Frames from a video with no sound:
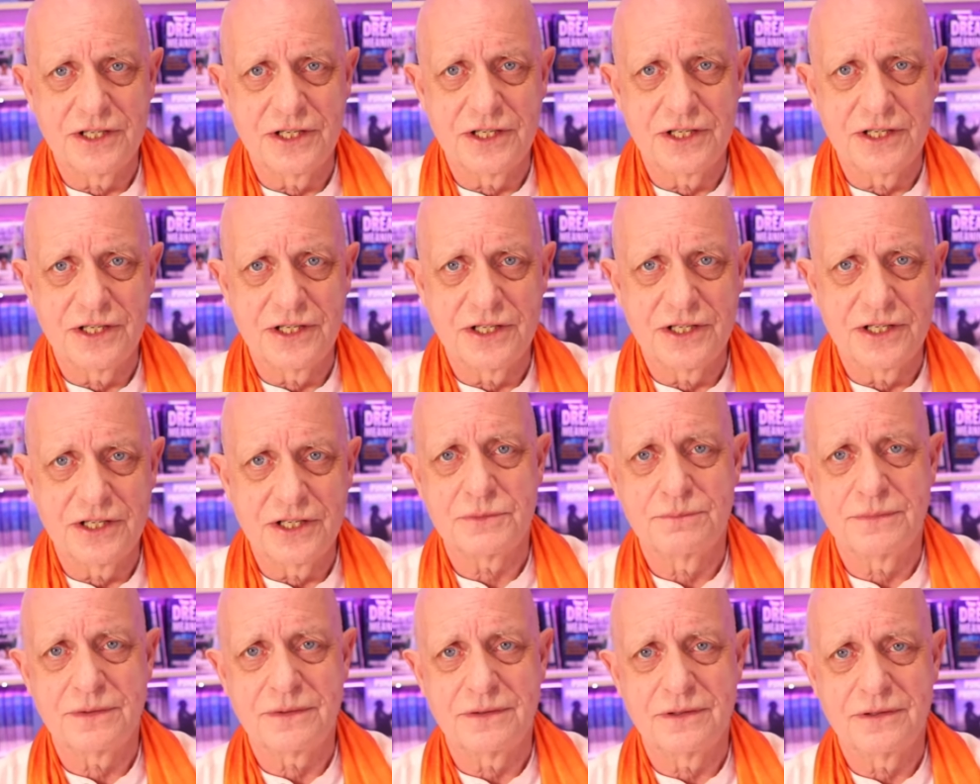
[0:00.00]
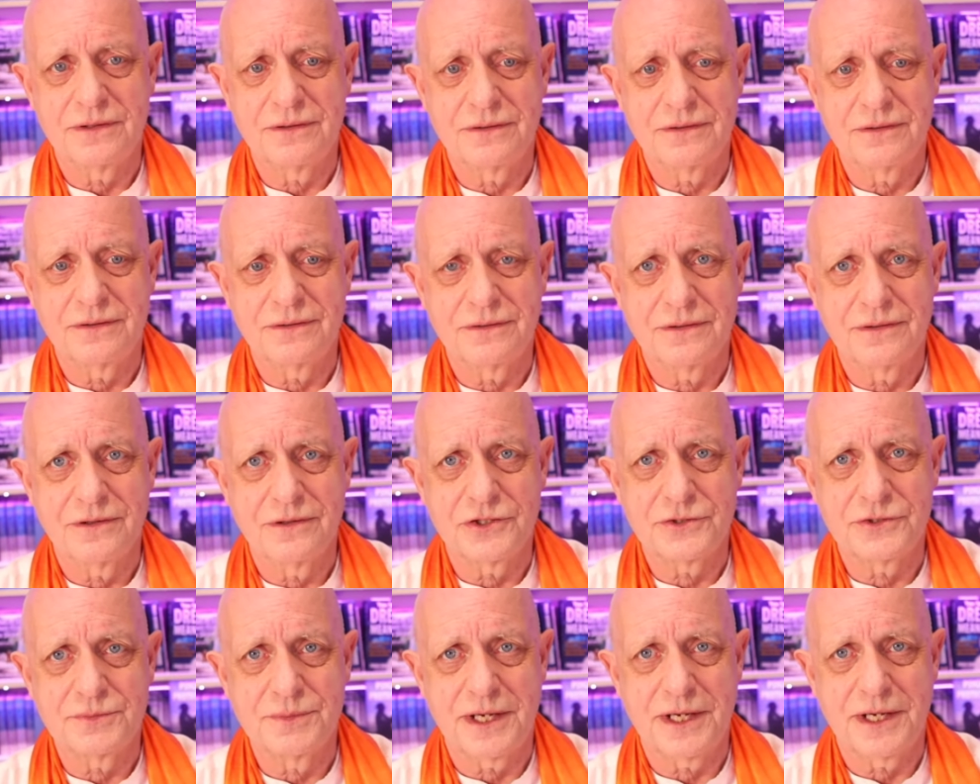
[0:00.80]
lost,
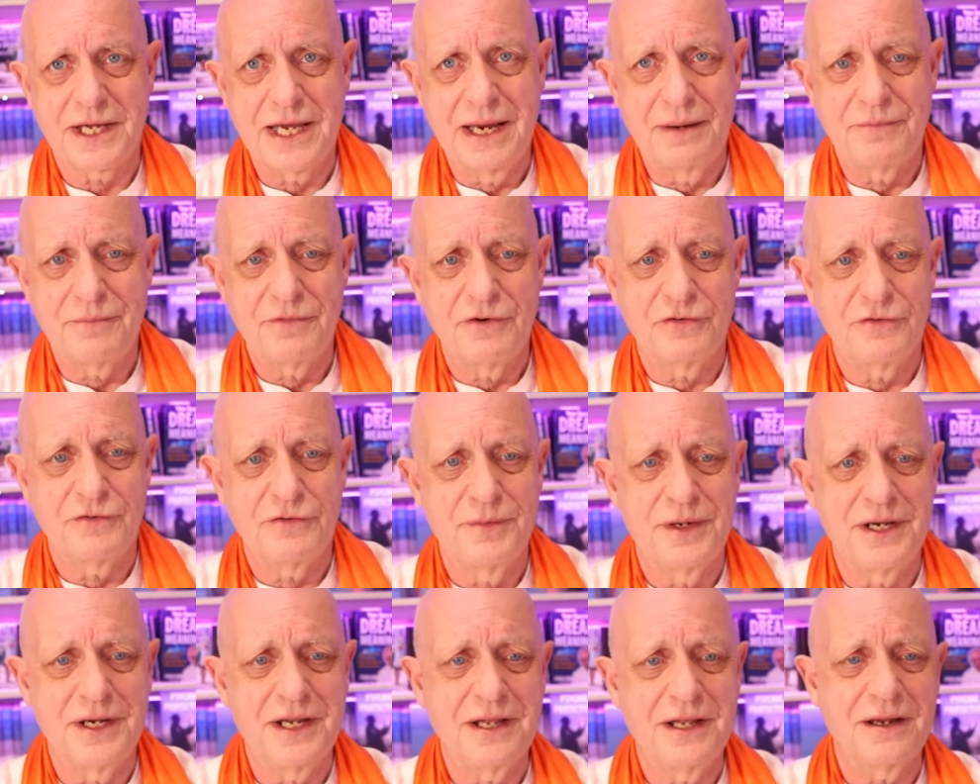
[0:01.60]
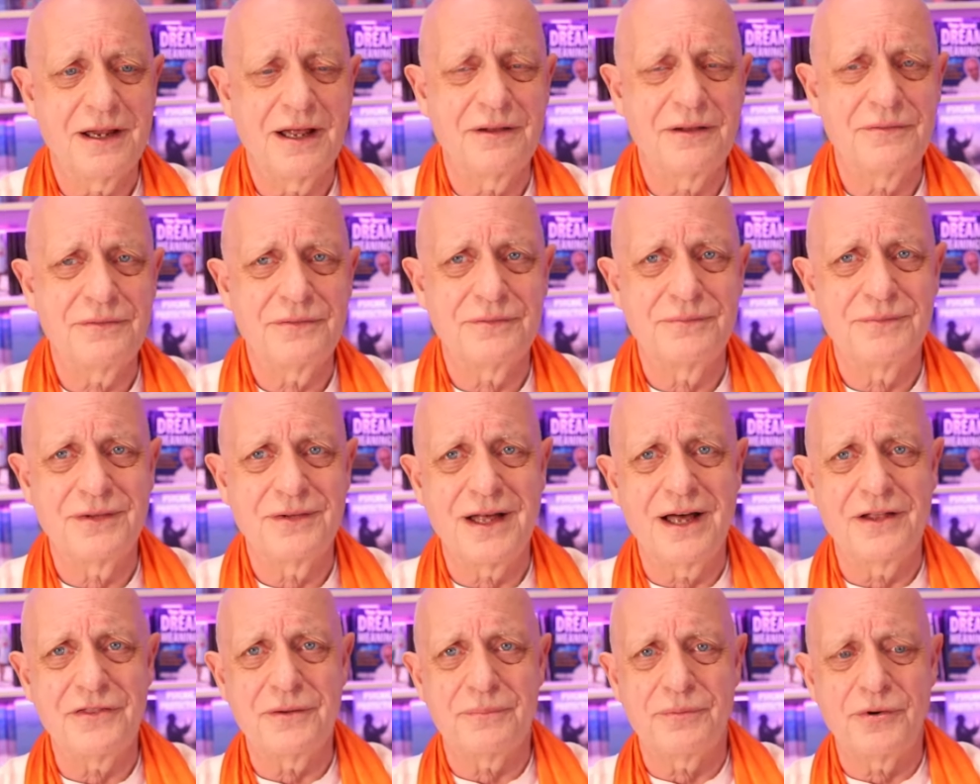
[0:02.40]
lost my camera for a minute, uh, other
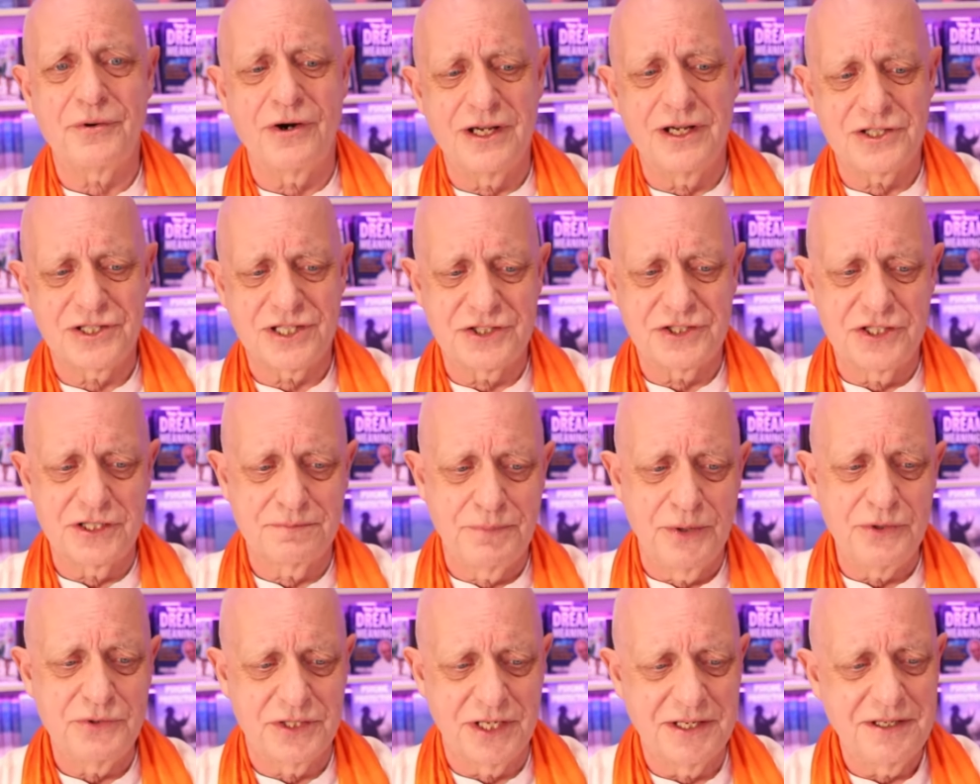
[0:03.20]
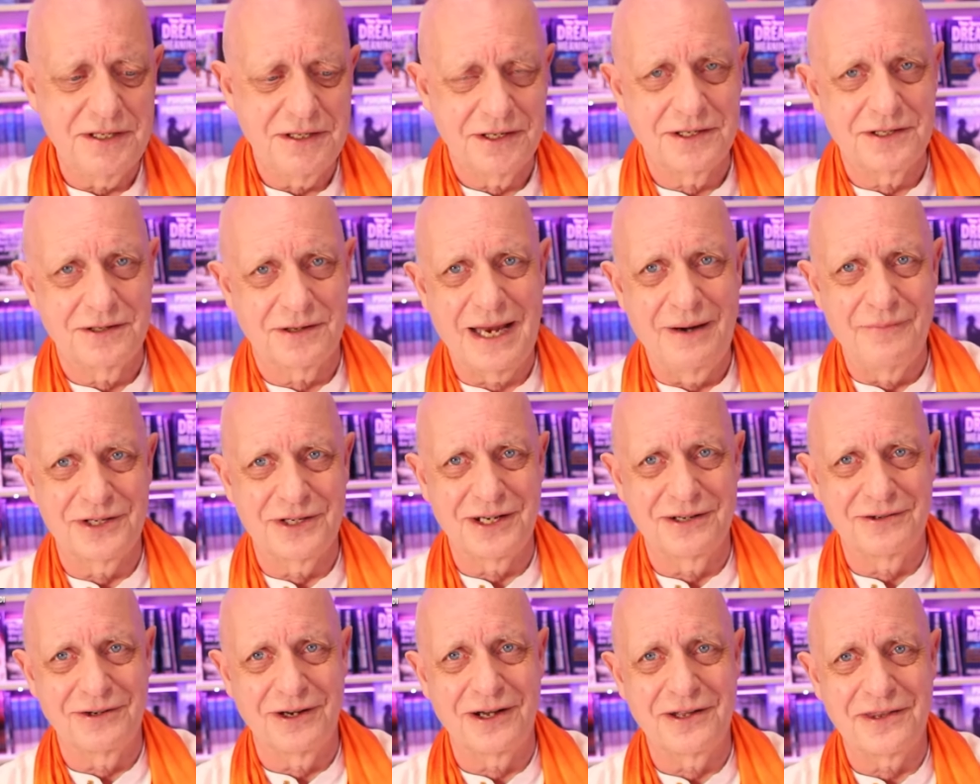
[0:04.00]
pariahs such as Putin,
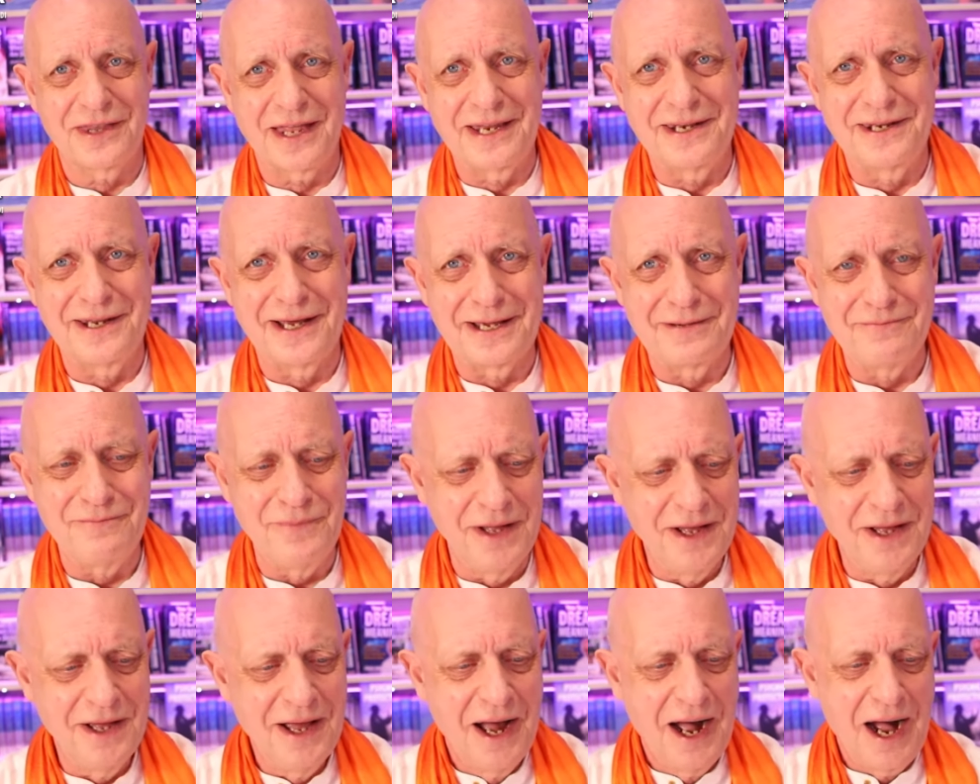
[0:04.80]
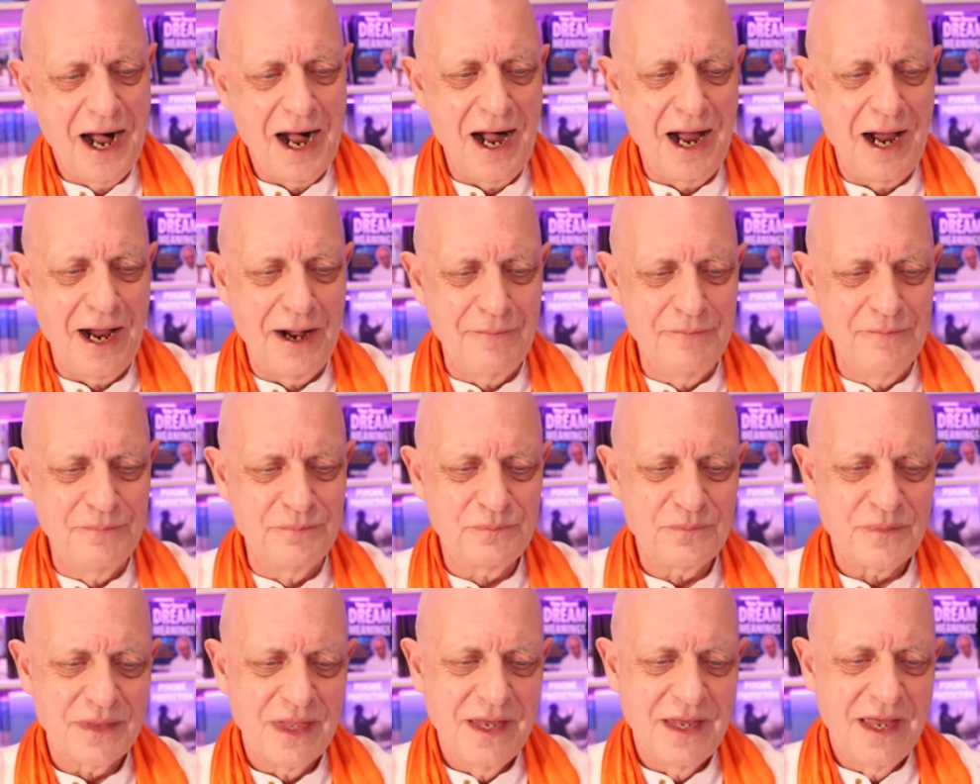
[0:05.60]
camera don't like that name,
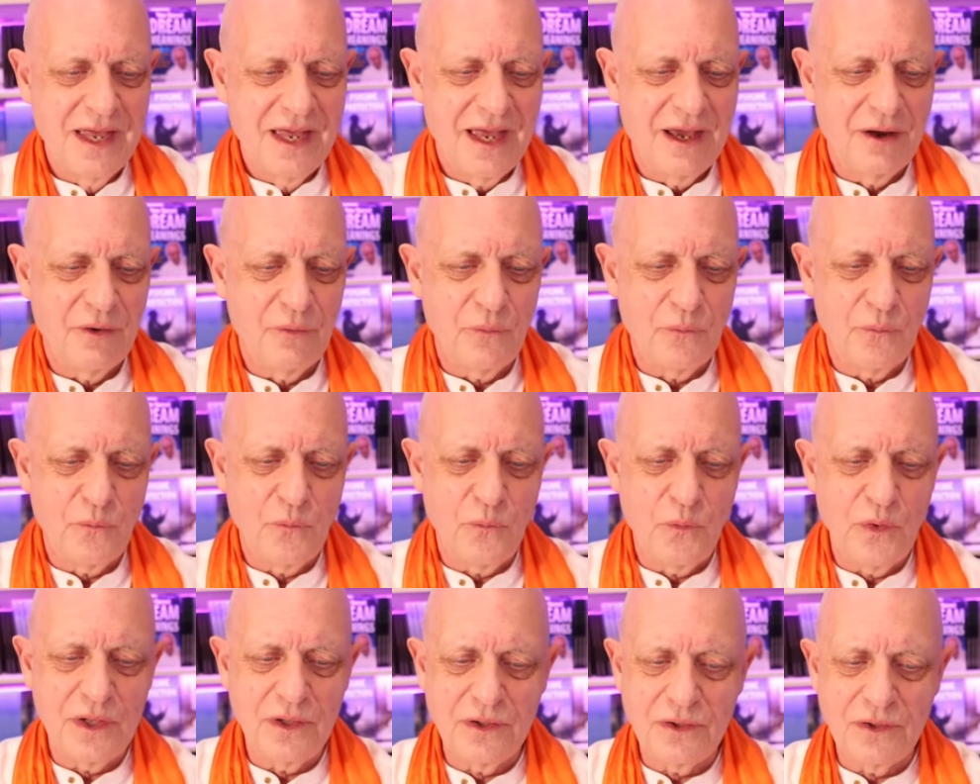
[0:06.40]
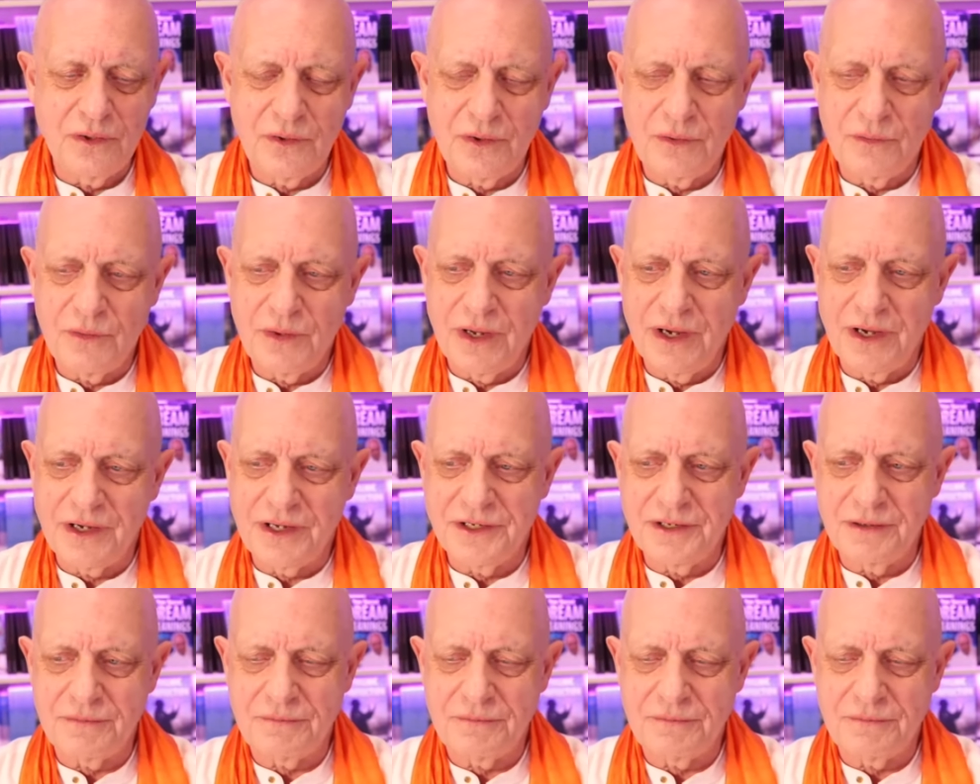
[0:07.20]
um, will are going to